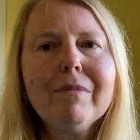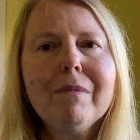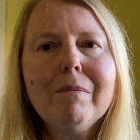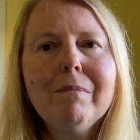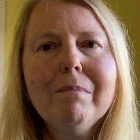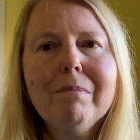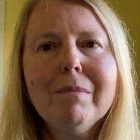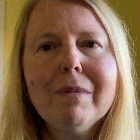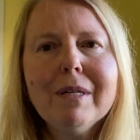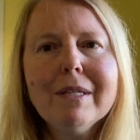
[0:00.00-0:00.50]

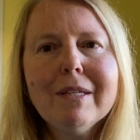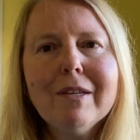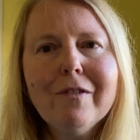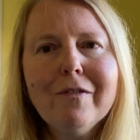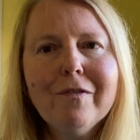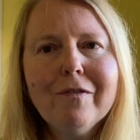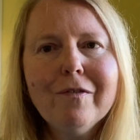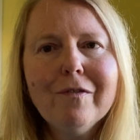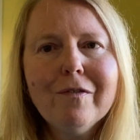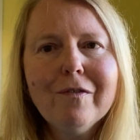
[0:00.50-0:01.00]

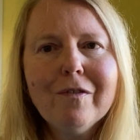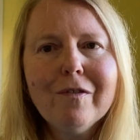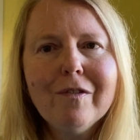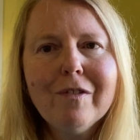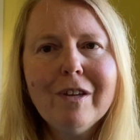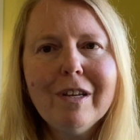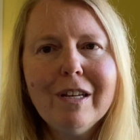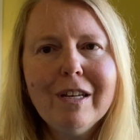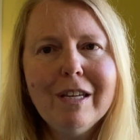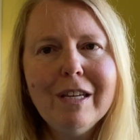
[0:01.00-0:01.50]
myself
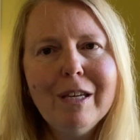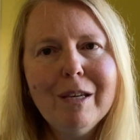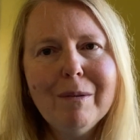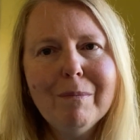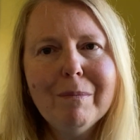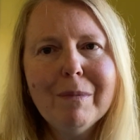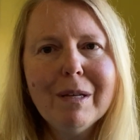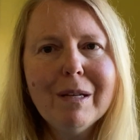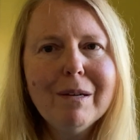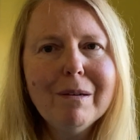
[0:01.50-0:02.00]
and
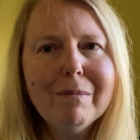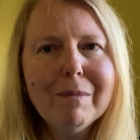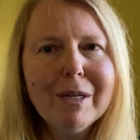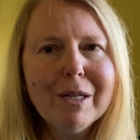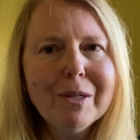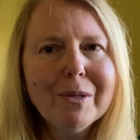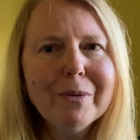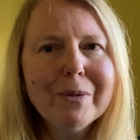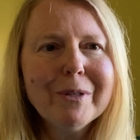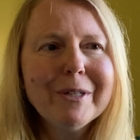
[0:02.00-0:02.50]
him and my
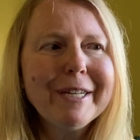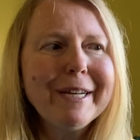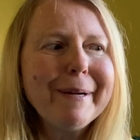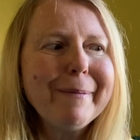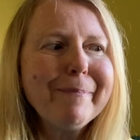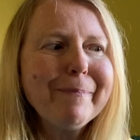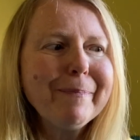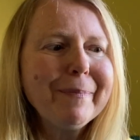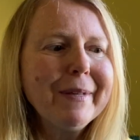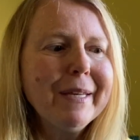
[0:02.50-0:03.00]
daughter,
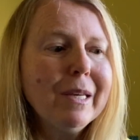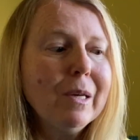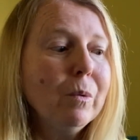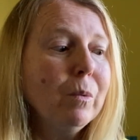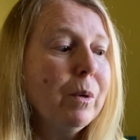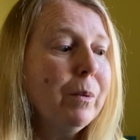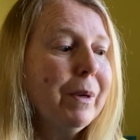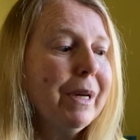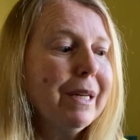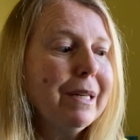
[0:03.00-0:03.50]
we
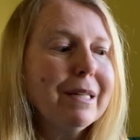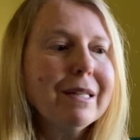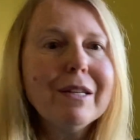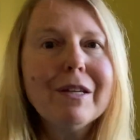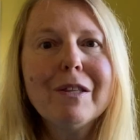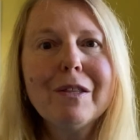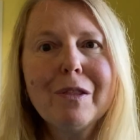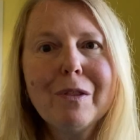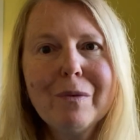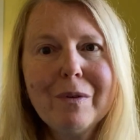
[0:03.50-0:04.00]
went
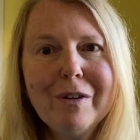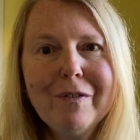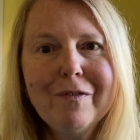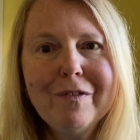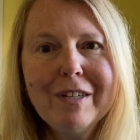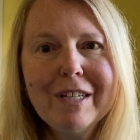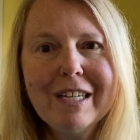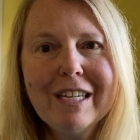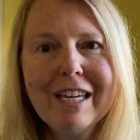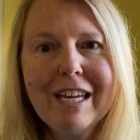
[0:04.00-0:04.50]

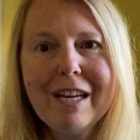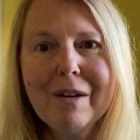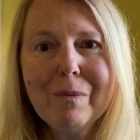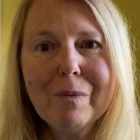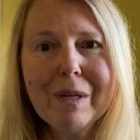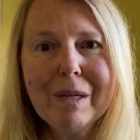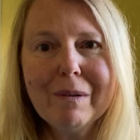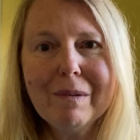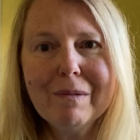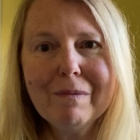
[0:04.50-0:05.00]
thrifting,
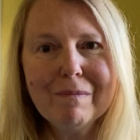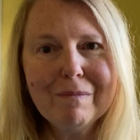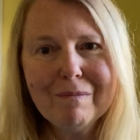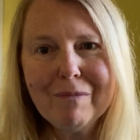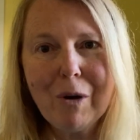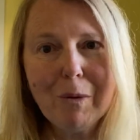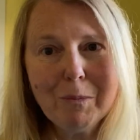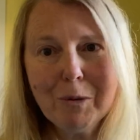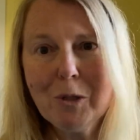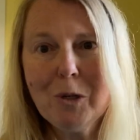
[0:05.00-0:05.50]
and
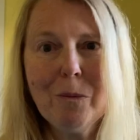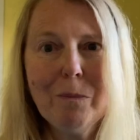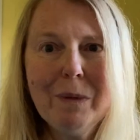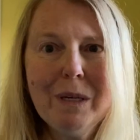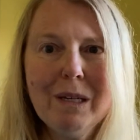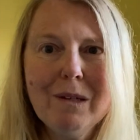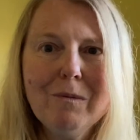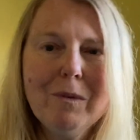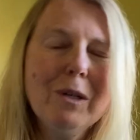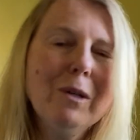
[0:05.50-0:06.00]
op
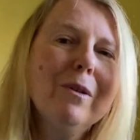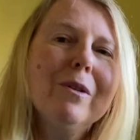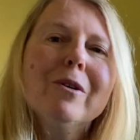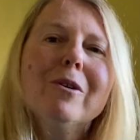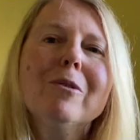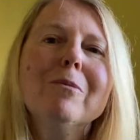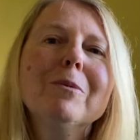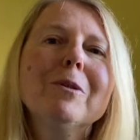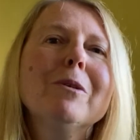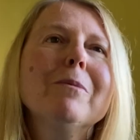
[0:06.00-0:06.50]
shopping, we call it
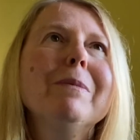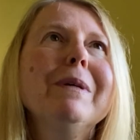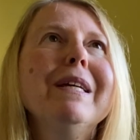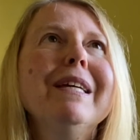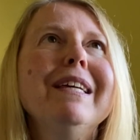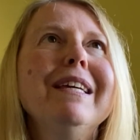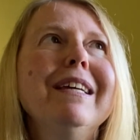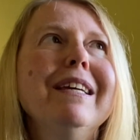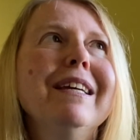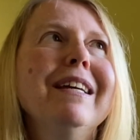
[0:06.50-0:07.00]
op shopping
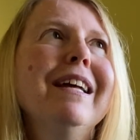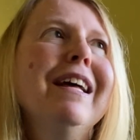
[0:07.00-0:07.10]
here,